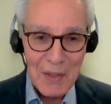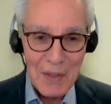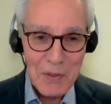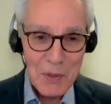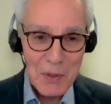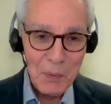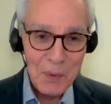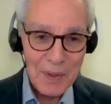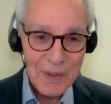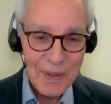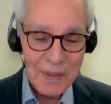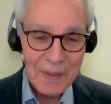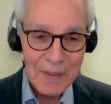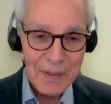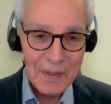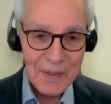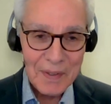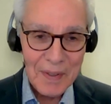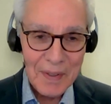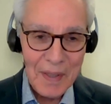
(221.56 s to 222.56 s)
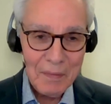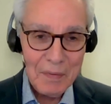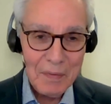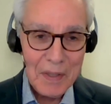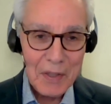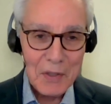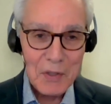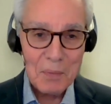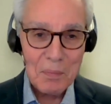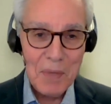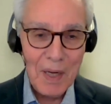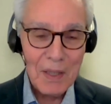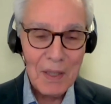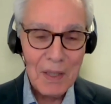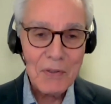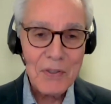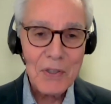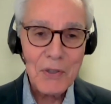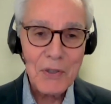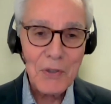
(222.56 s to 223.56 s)
as to what Indian aviation
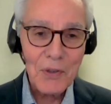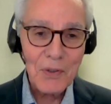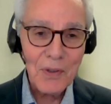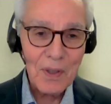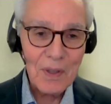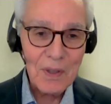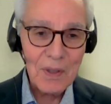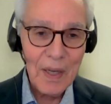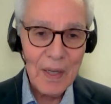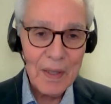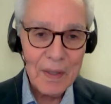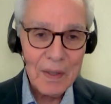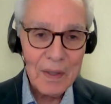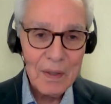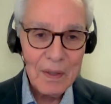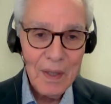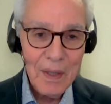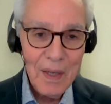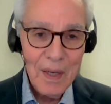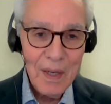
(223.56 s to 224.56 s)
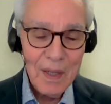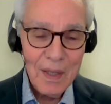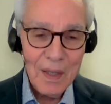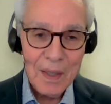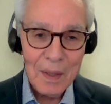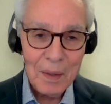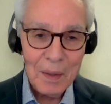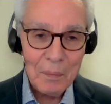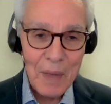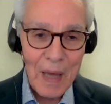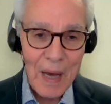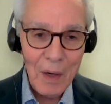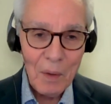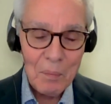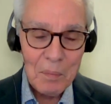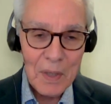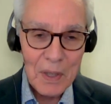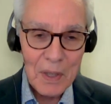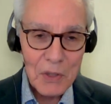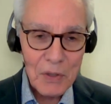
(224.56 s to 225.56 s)
policy should look like. Uh, how
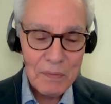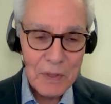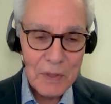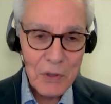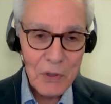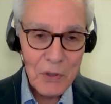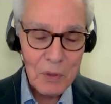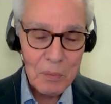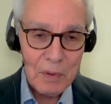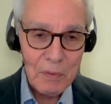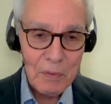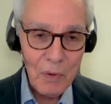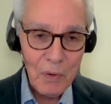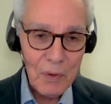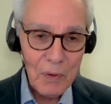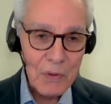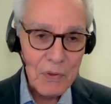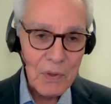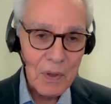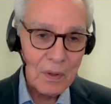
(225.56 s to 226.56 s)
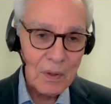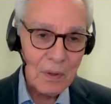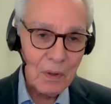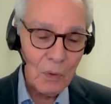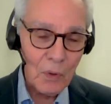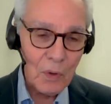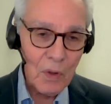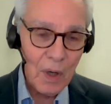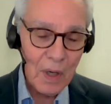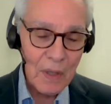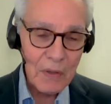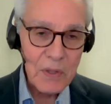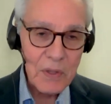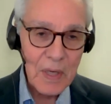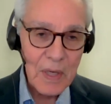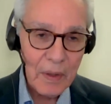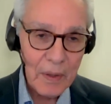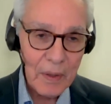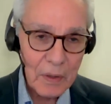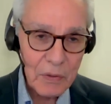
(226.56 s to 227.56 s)
much of it should be focused on low cost
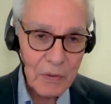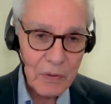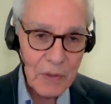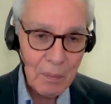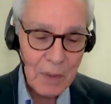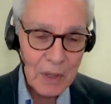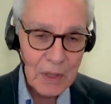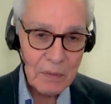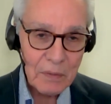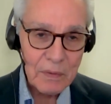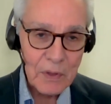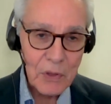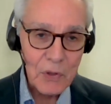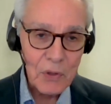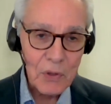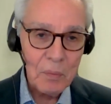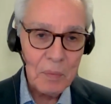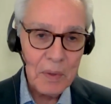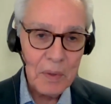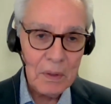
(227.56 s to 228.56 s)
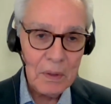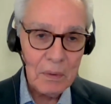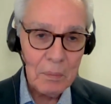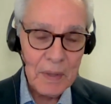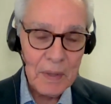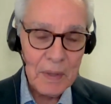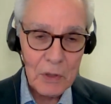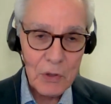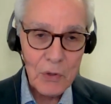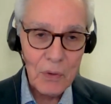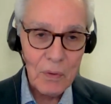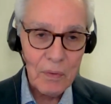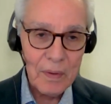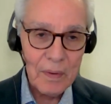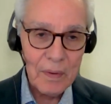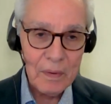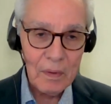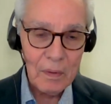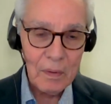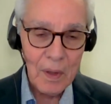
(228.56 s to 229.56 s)
carriers? How much of it should be to make sure
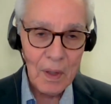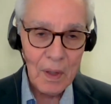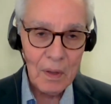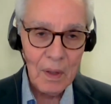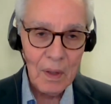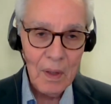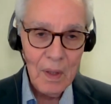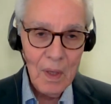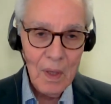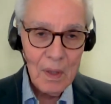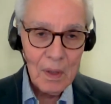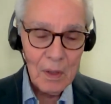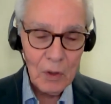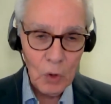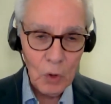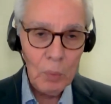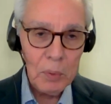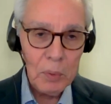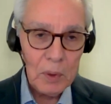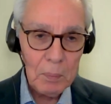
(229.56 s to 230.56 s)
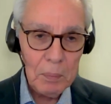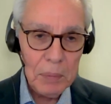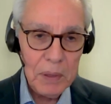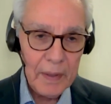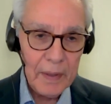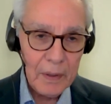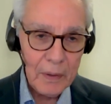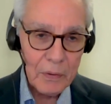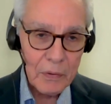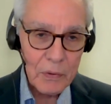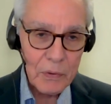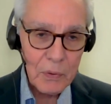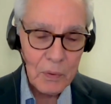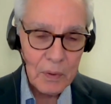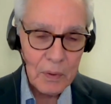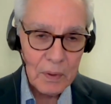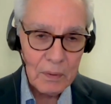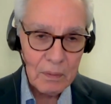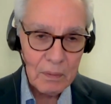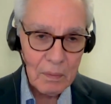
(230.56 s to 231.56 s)
that there are global players who
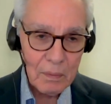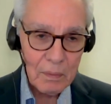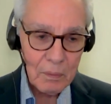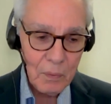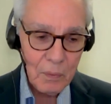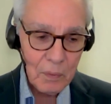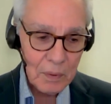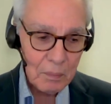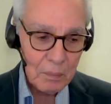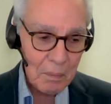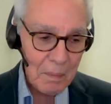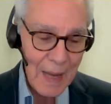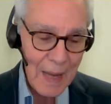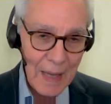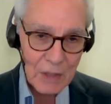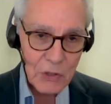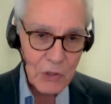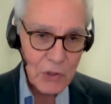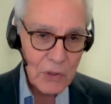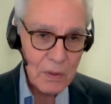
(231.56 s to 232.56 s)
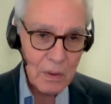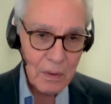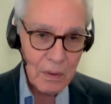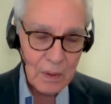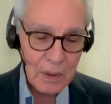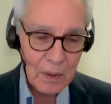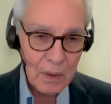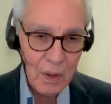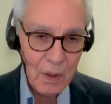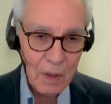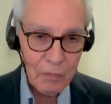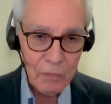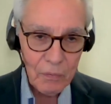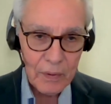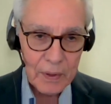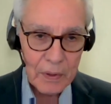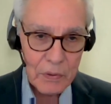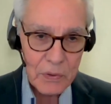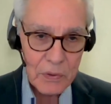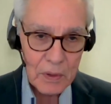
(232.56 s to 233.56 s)
can who can match the
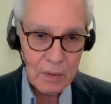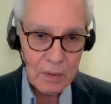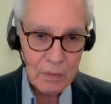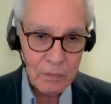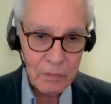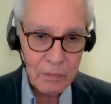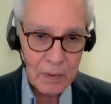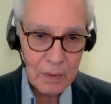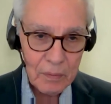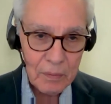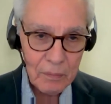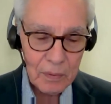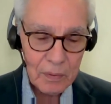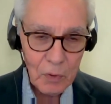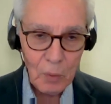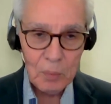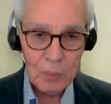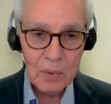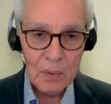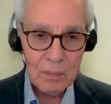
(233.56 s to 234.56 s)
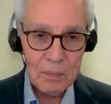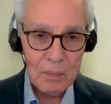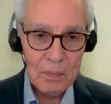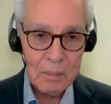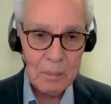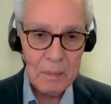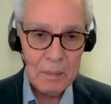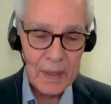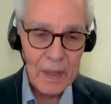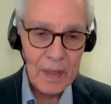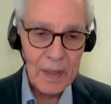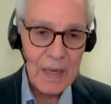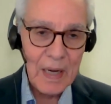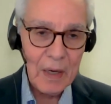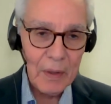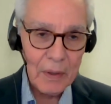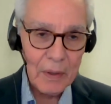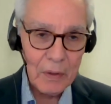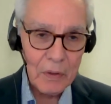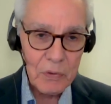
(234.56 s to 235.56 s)
offerings of, of global mega
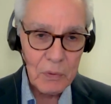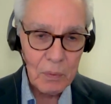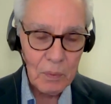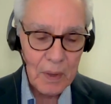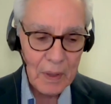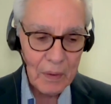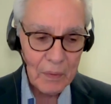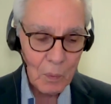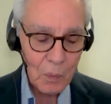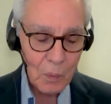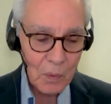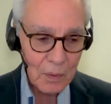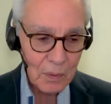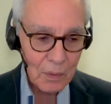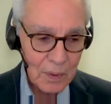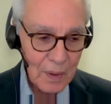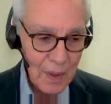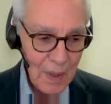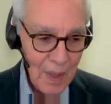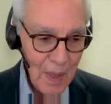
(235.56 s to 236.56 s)
carriers around the world?